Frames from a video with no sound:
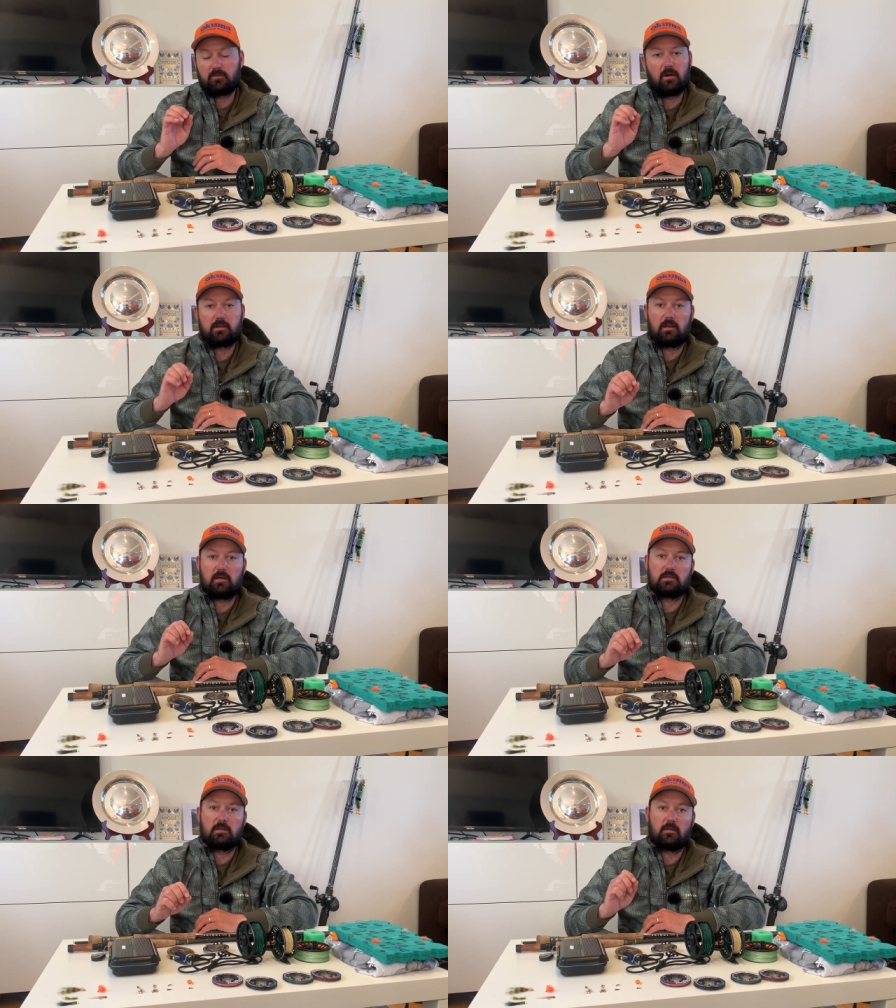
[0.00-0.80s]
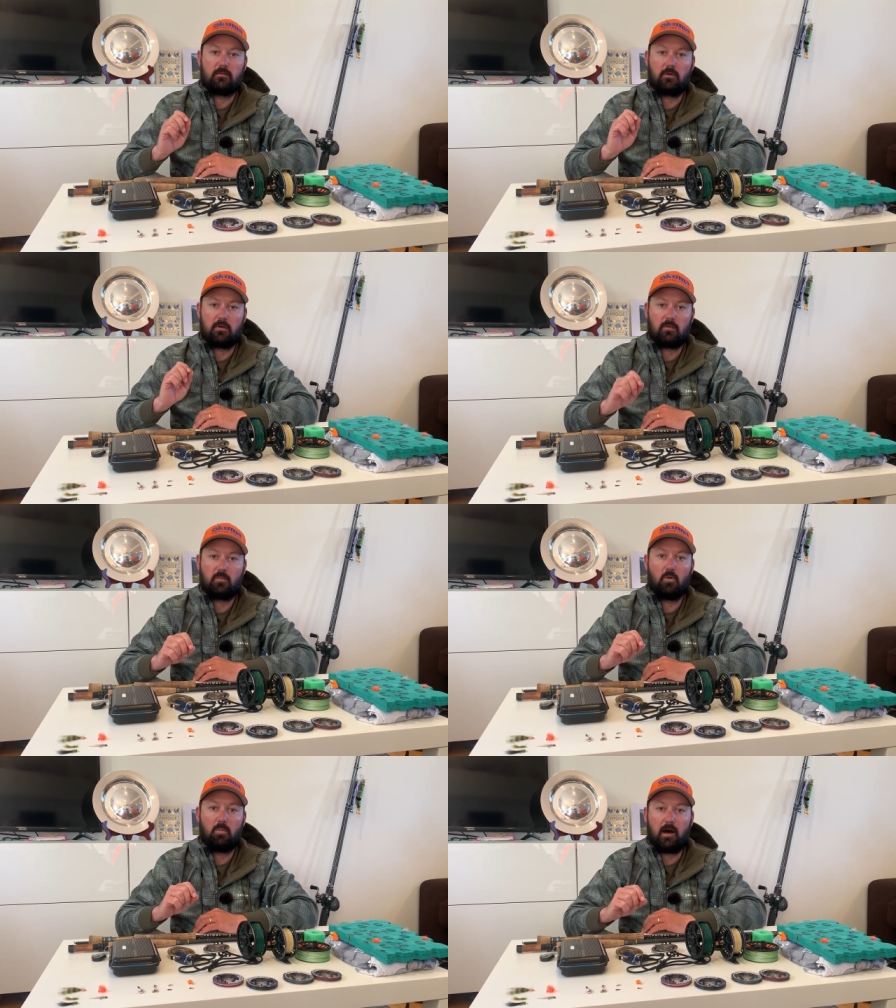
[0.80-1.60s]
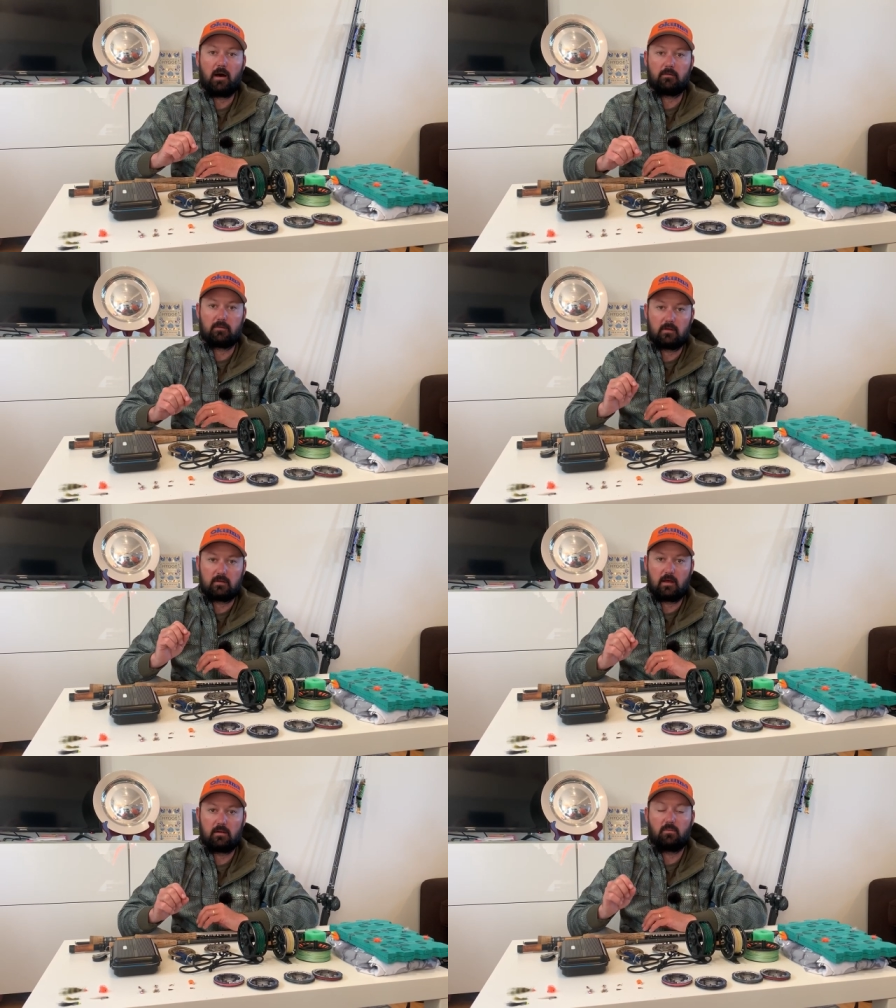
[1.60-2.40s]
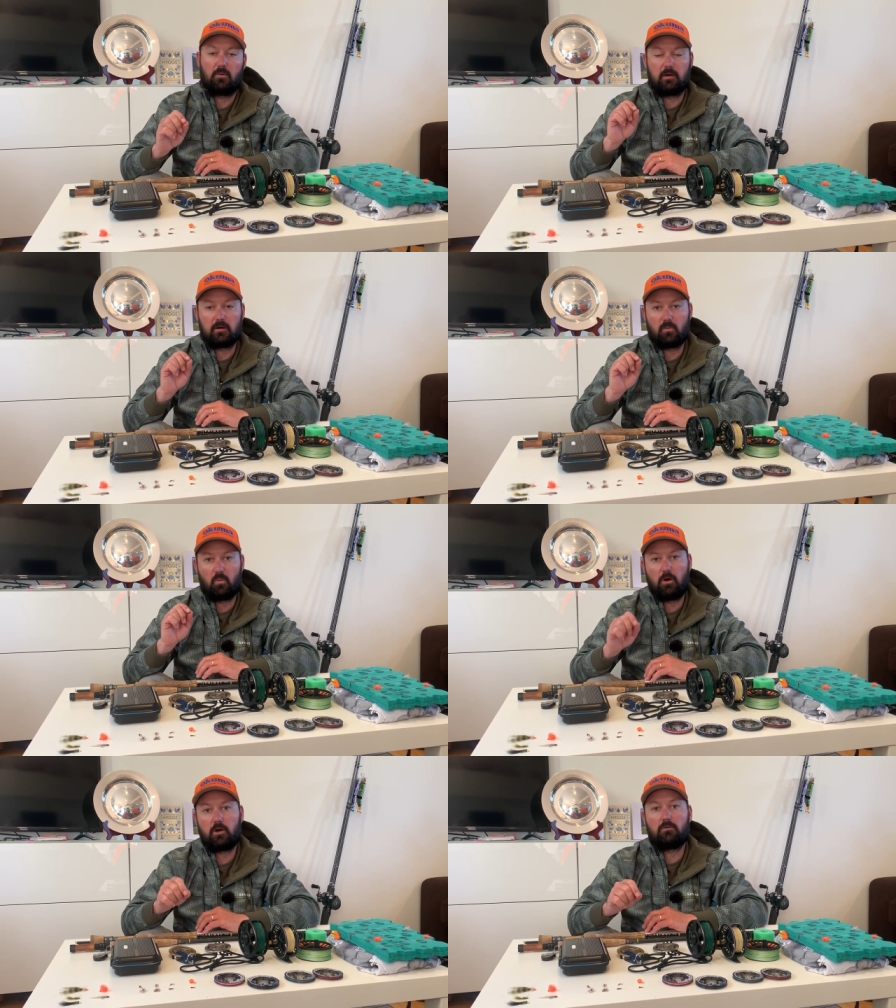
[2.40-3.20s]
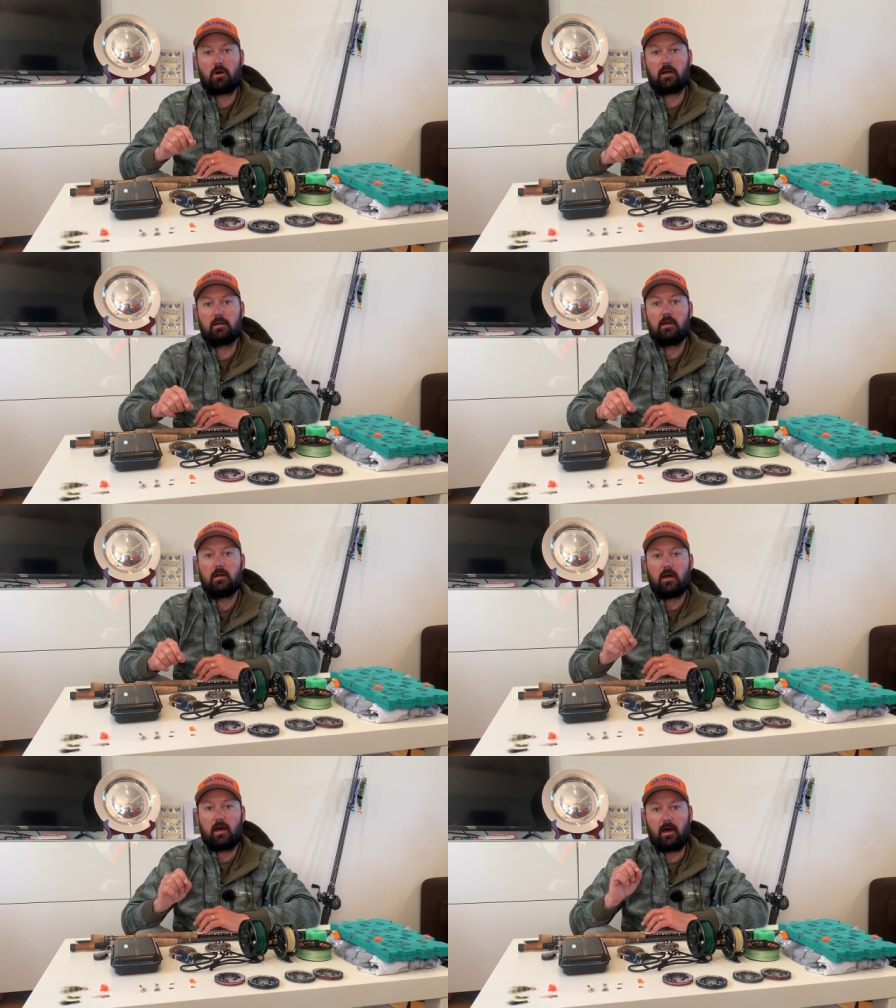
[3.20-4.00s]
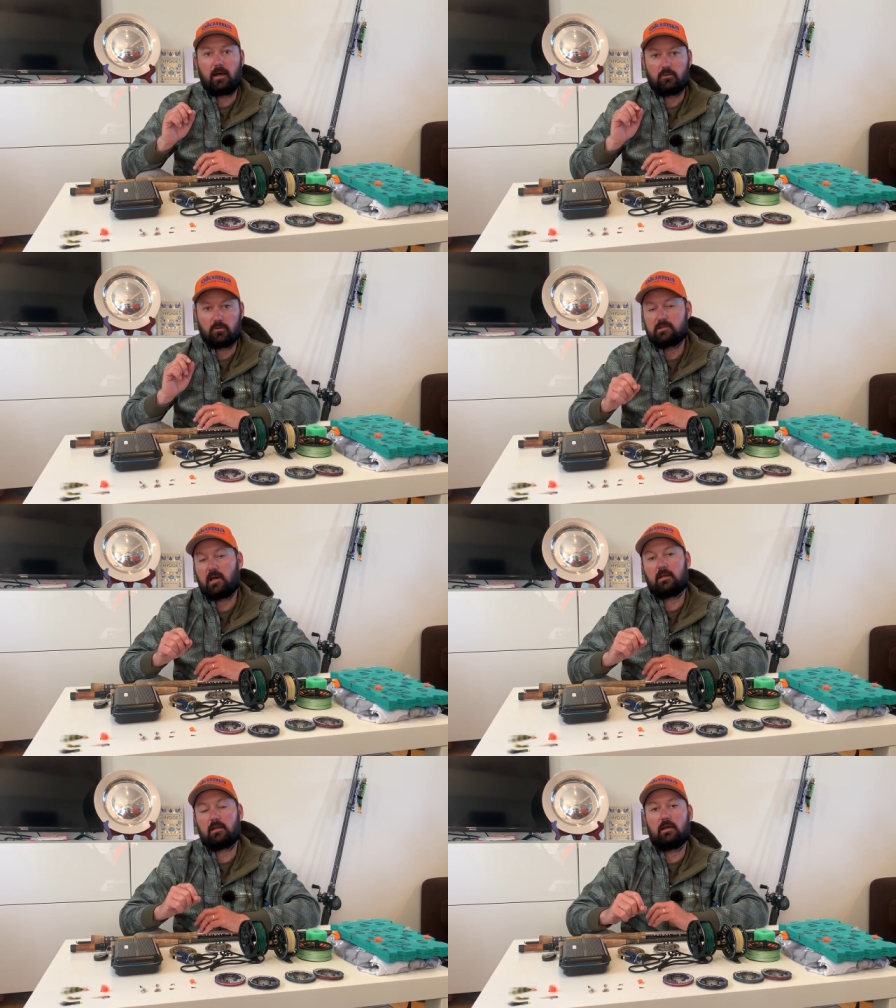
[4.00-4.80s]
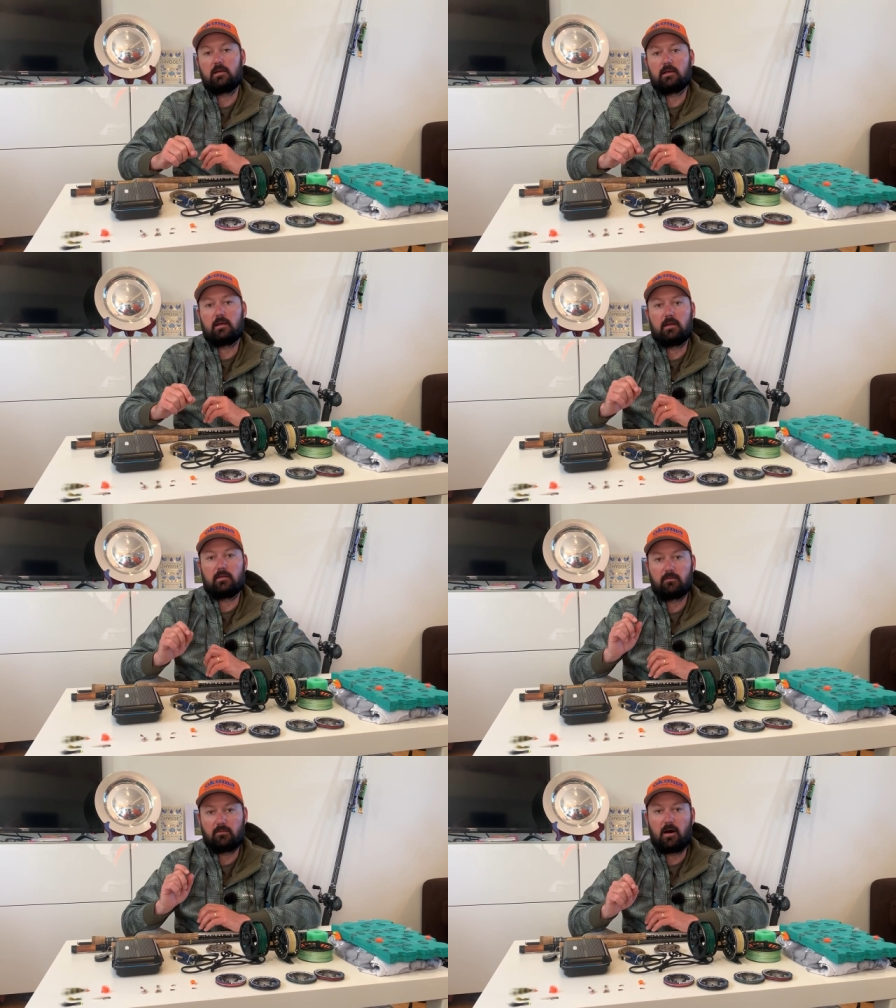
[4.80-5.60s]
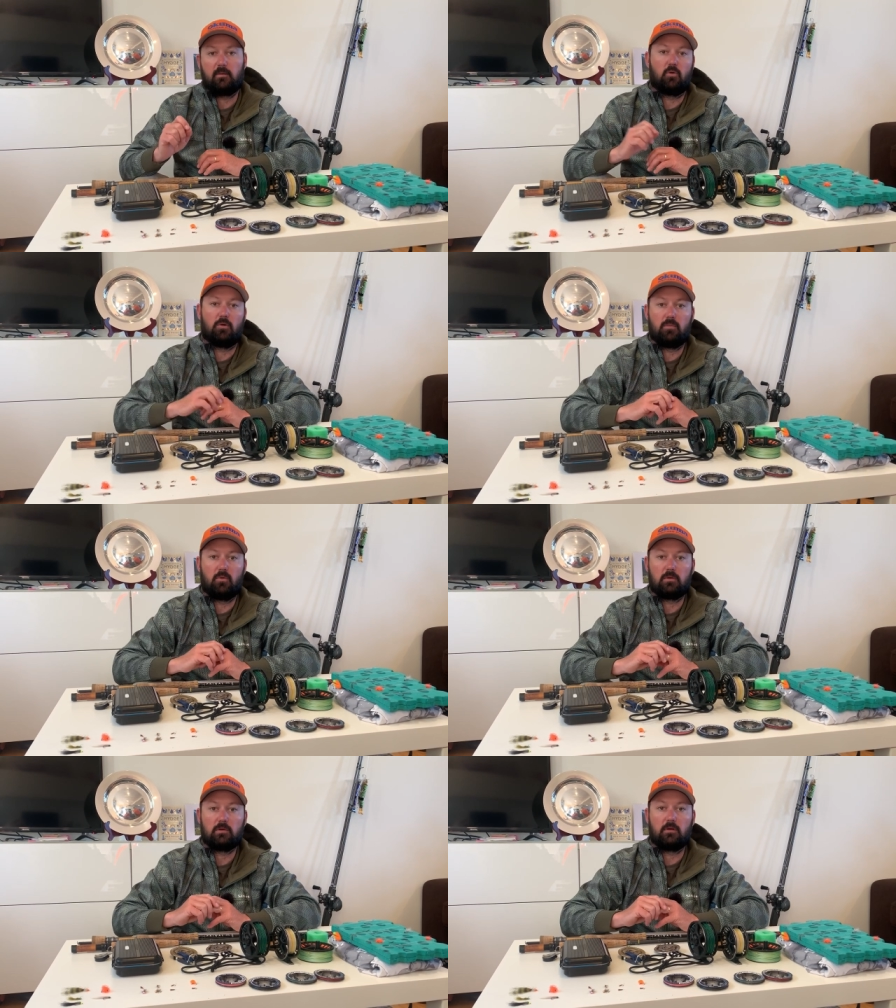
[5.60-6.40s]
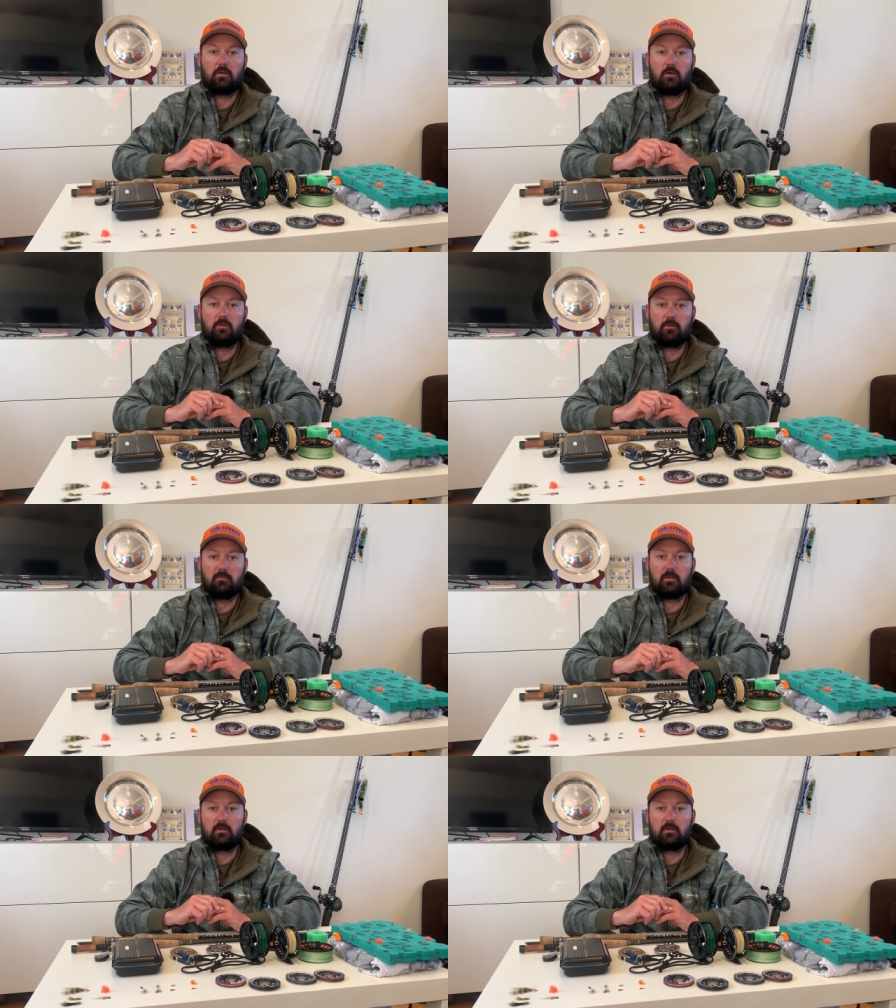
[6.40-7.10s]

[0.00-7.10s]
fly selection is a very small part of success, whereas work rate and your technique is far more important on those rivers.